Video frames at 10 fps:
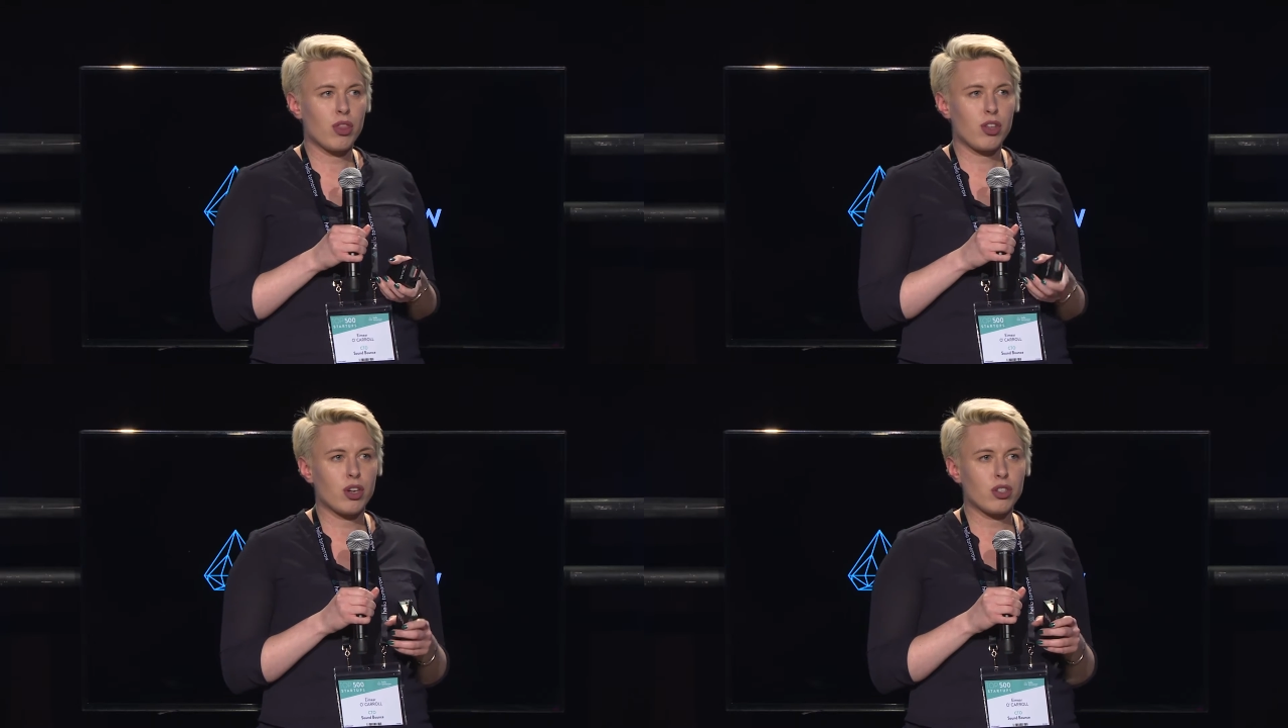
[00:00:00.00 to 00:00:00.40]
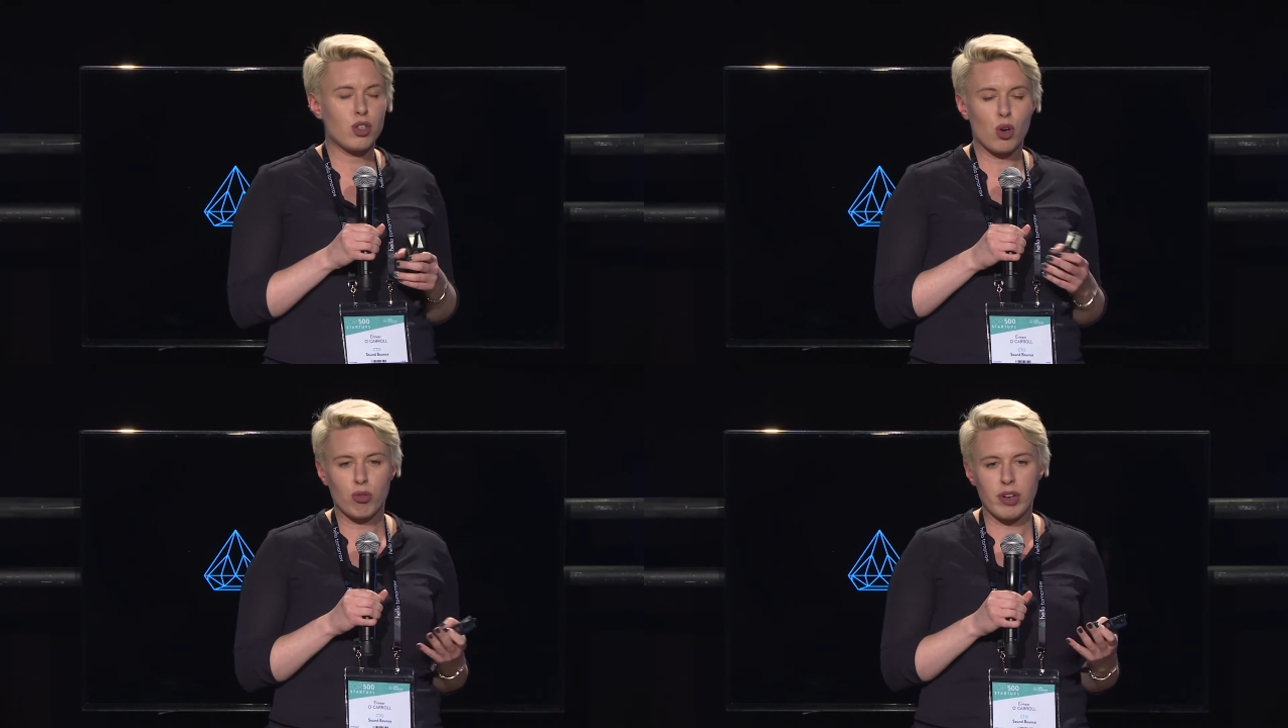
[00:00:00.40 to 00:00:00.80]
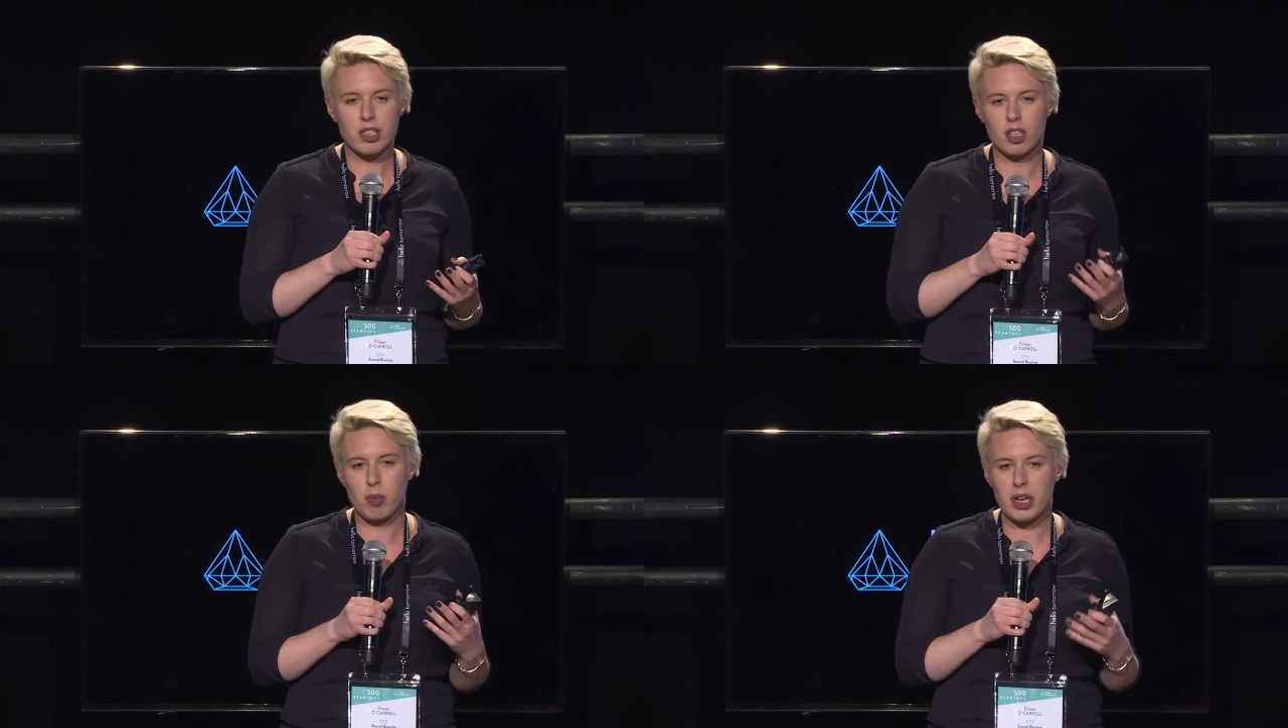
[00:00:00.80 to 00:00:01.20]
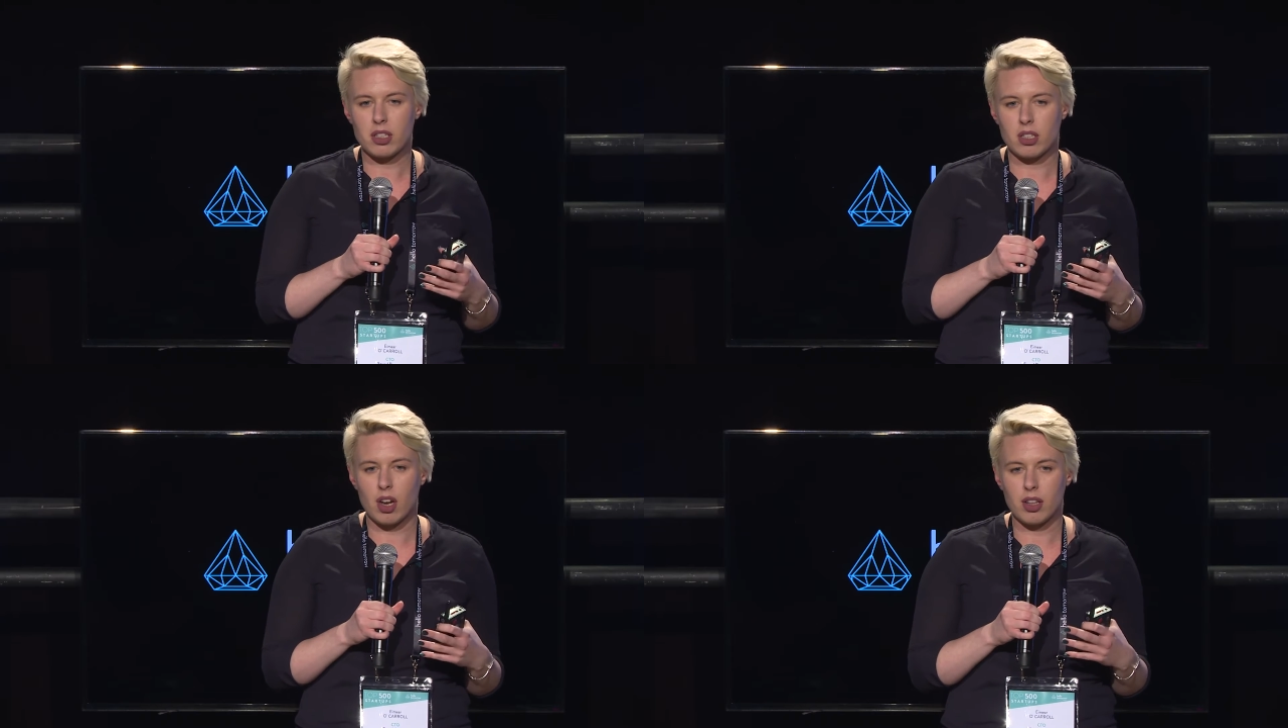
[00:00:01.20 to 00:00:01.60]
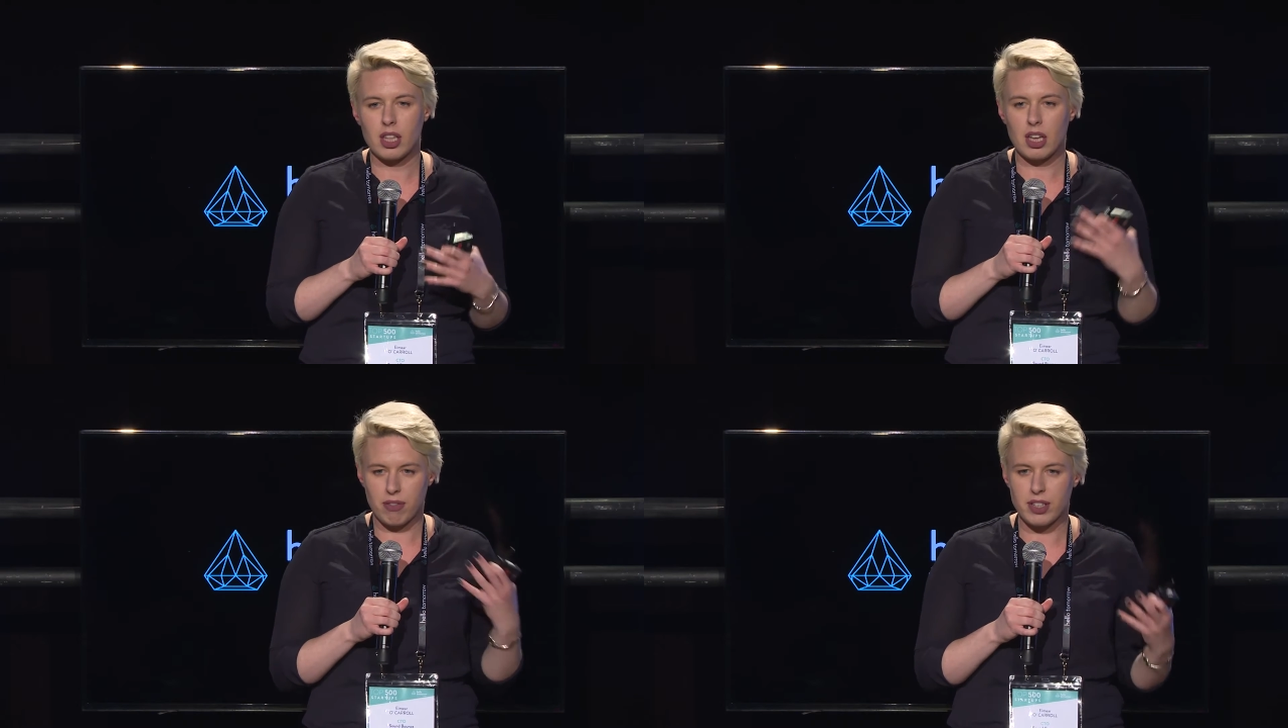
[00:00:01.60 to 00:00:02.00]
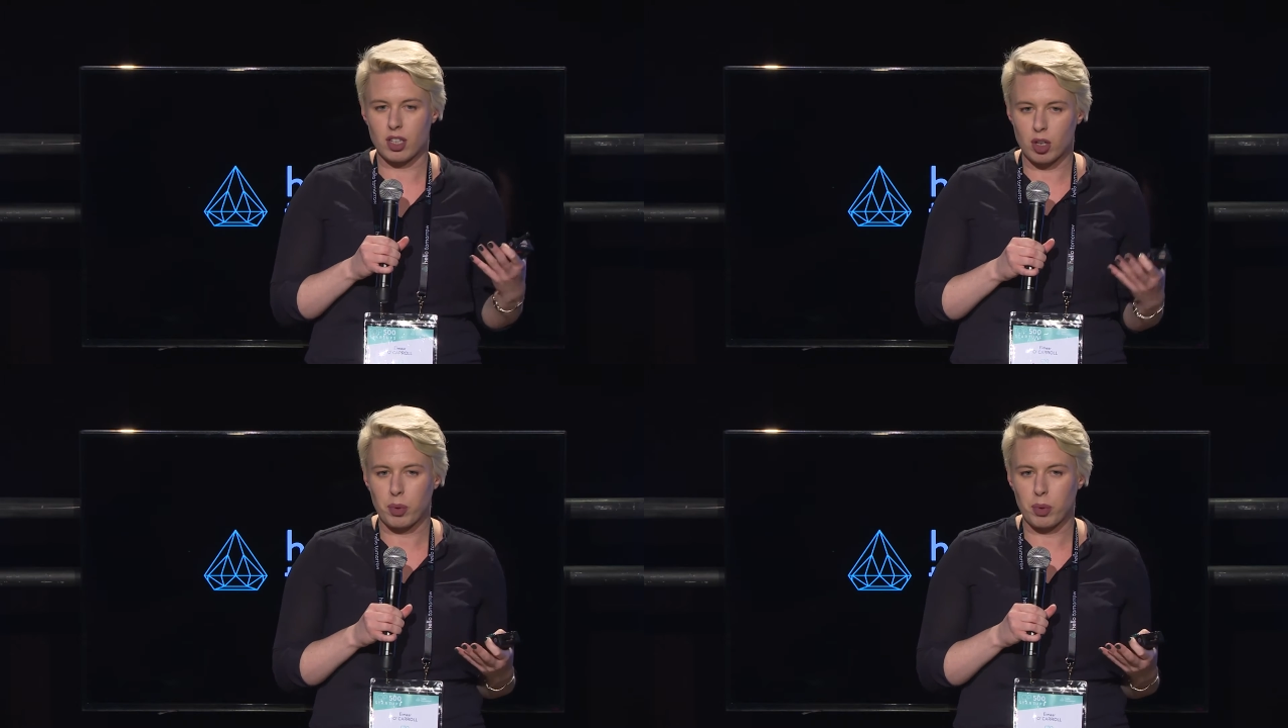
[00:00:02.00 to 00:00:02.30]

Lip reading: There is no reason based on the physical